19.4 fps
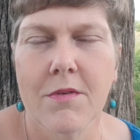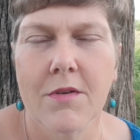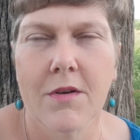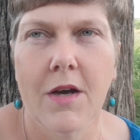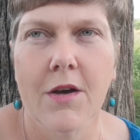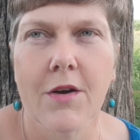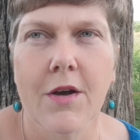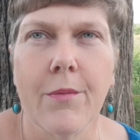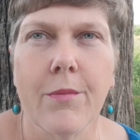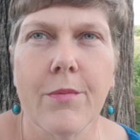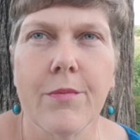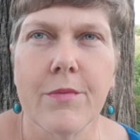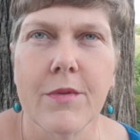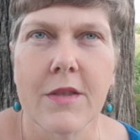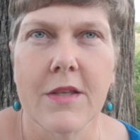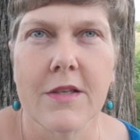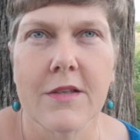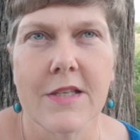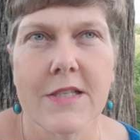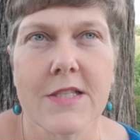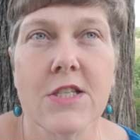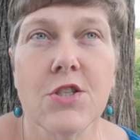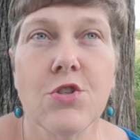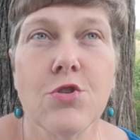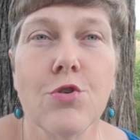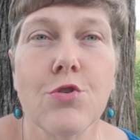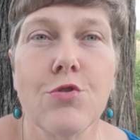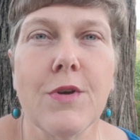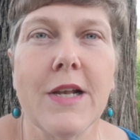okay, this is
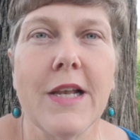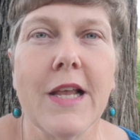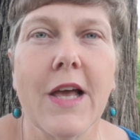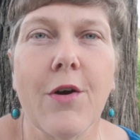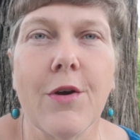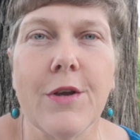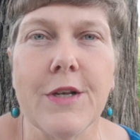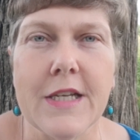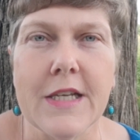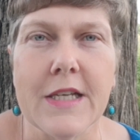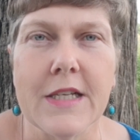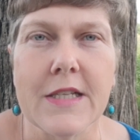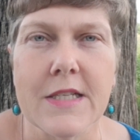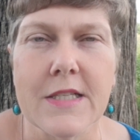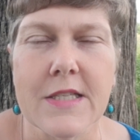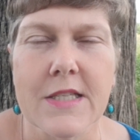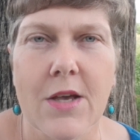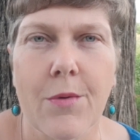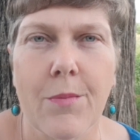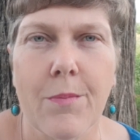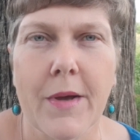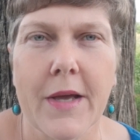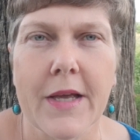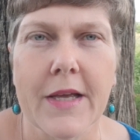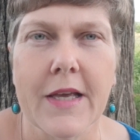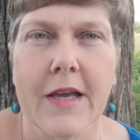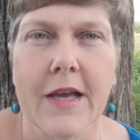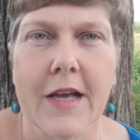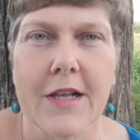not really our need in soap
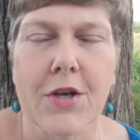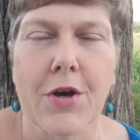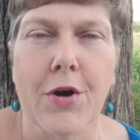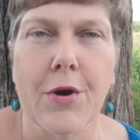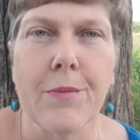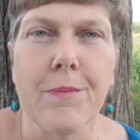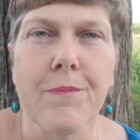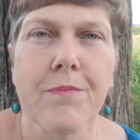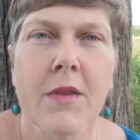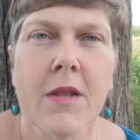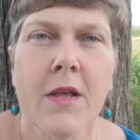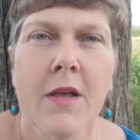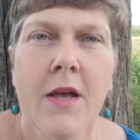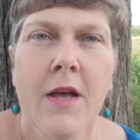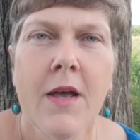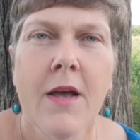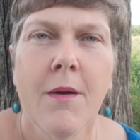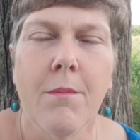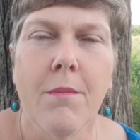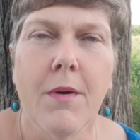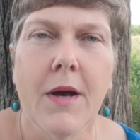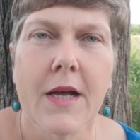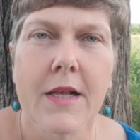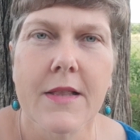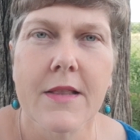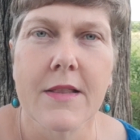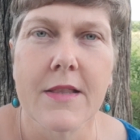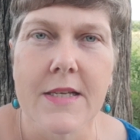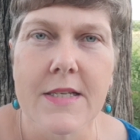making at home, but
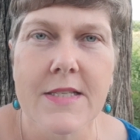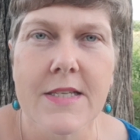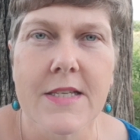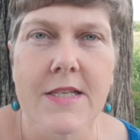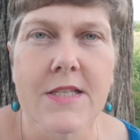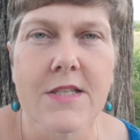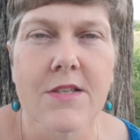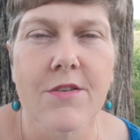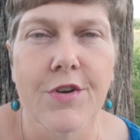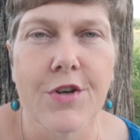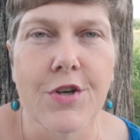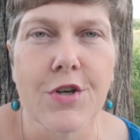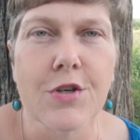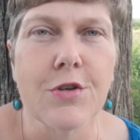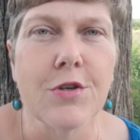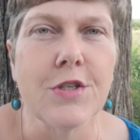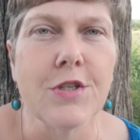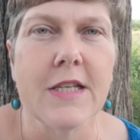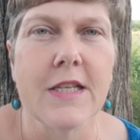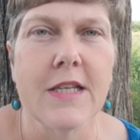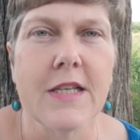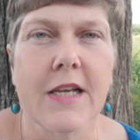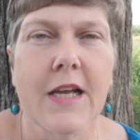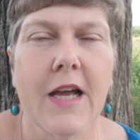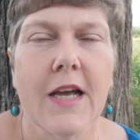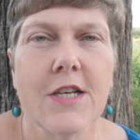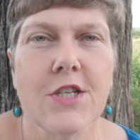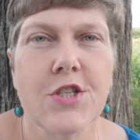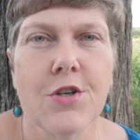this is a very good
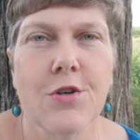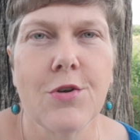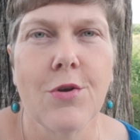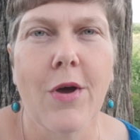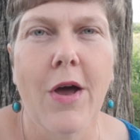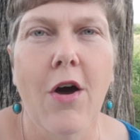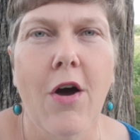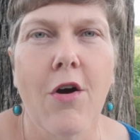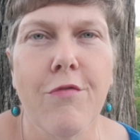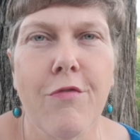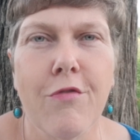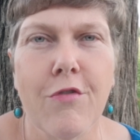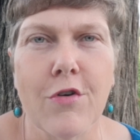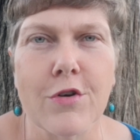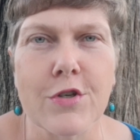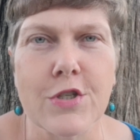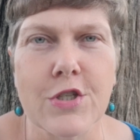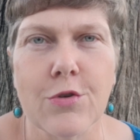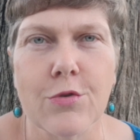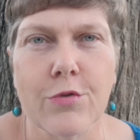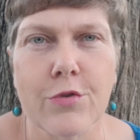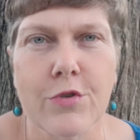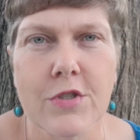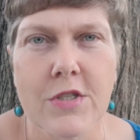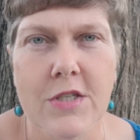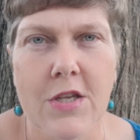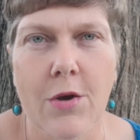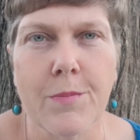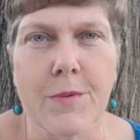indication of how fast your
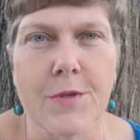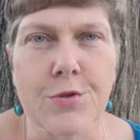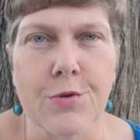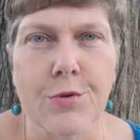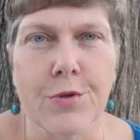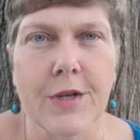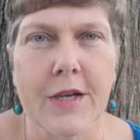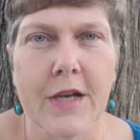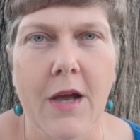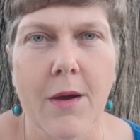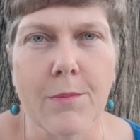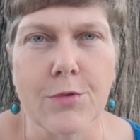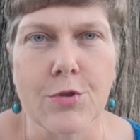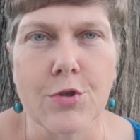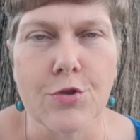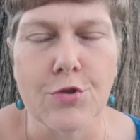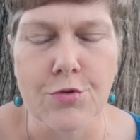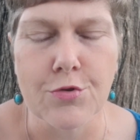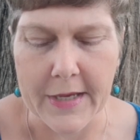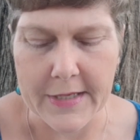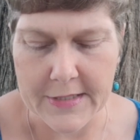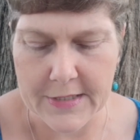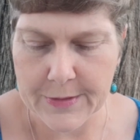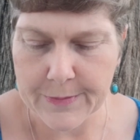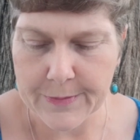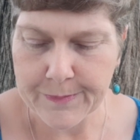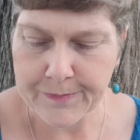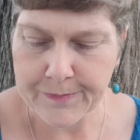soap is going to come to trace.